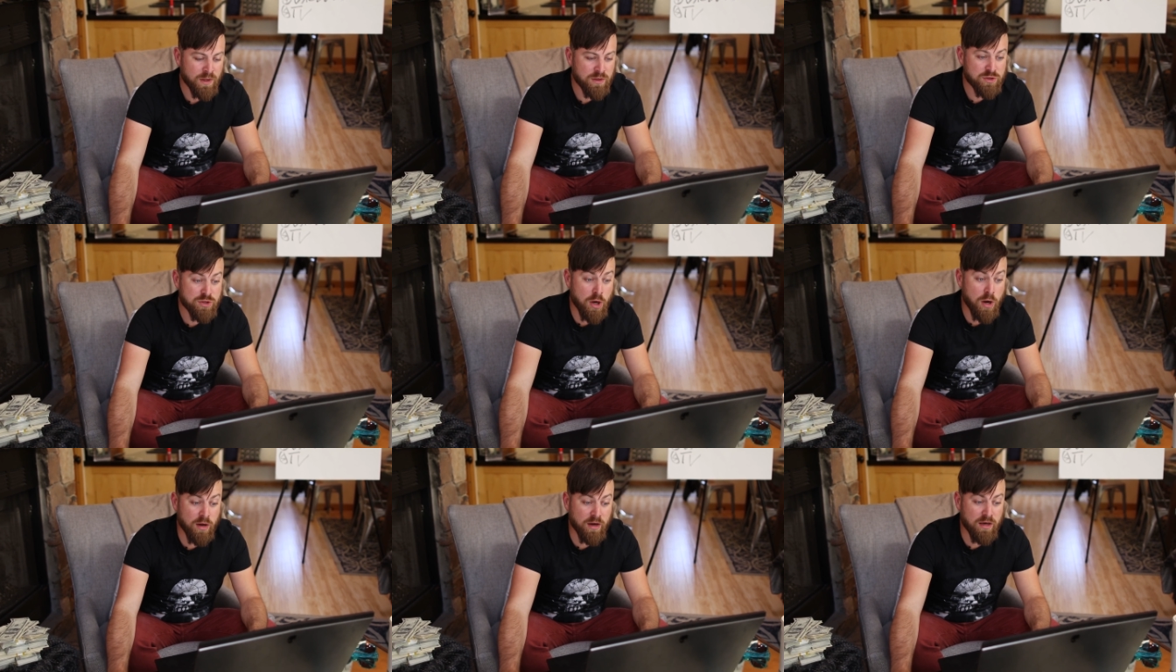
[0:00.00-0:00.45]

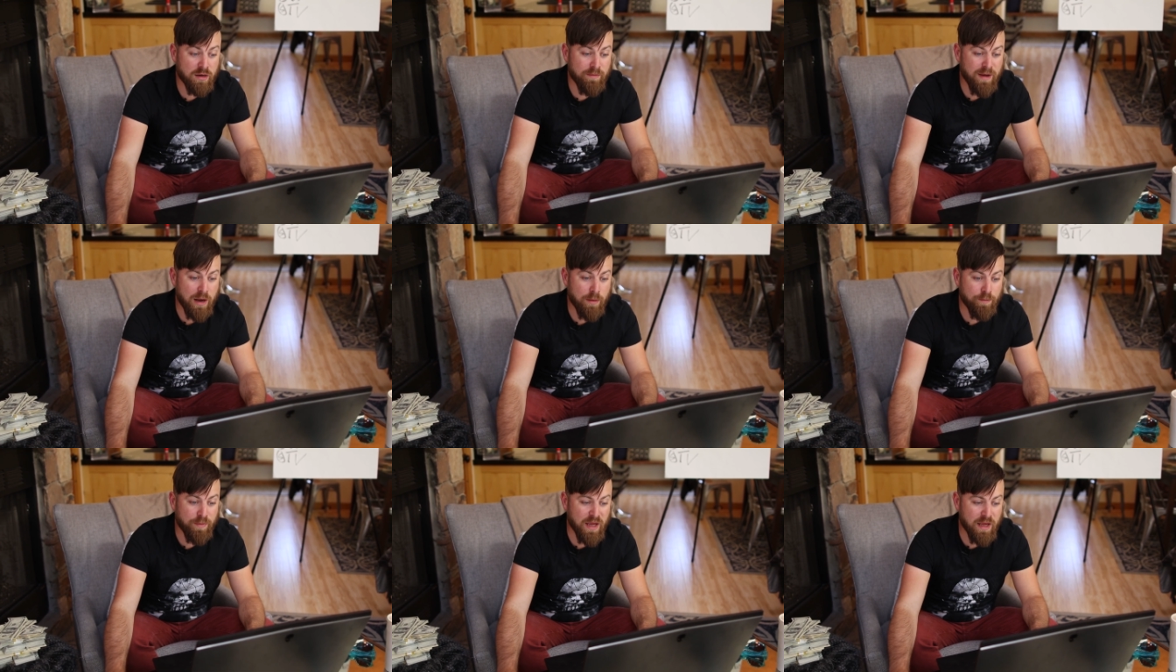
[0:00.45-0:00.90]
talking
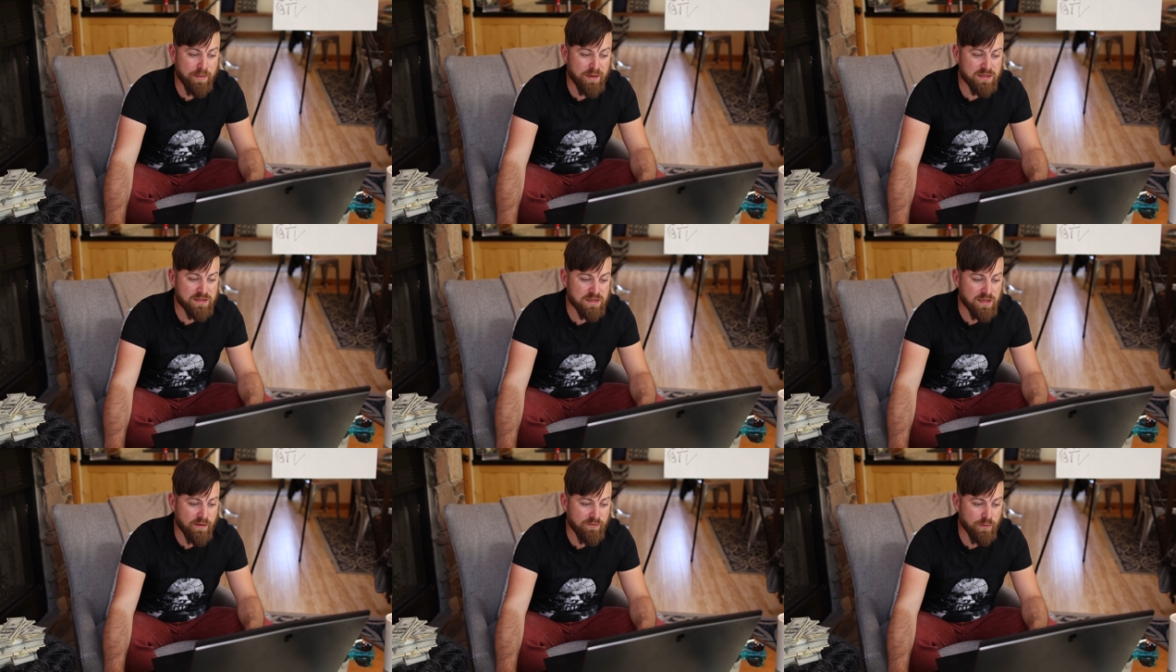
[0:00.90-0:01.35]
about baby
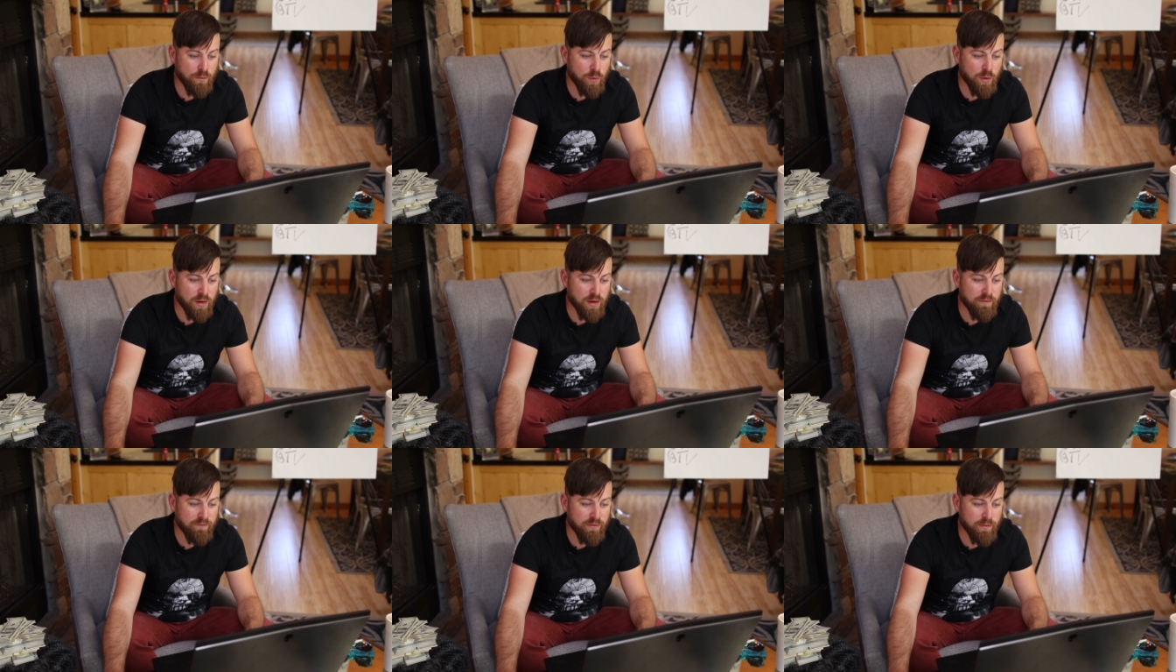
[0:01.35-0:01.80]
stuff and
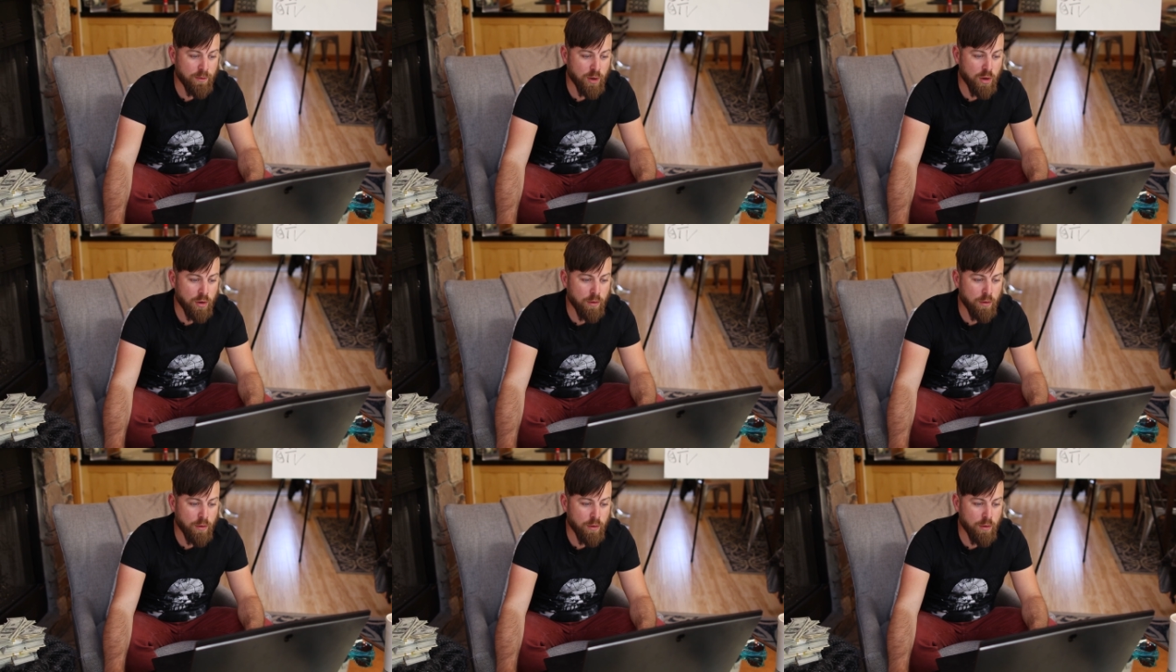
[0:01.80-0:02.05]
working from